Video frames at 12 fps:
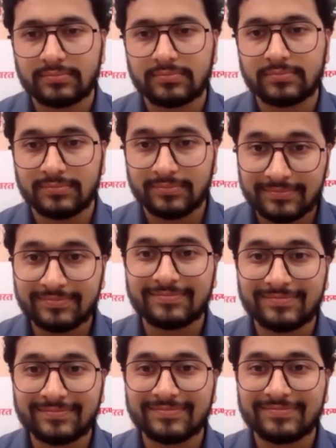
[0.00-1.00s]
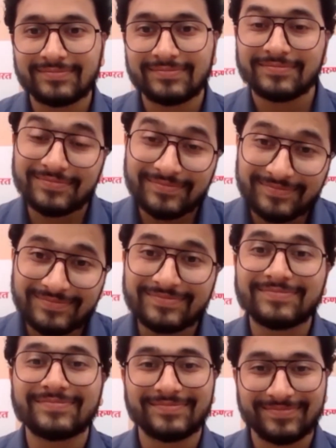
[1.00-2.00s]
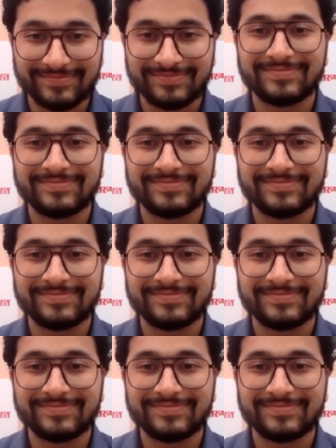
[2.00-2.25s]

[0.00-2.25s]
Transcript: this is what it looks like. I'm just showing you,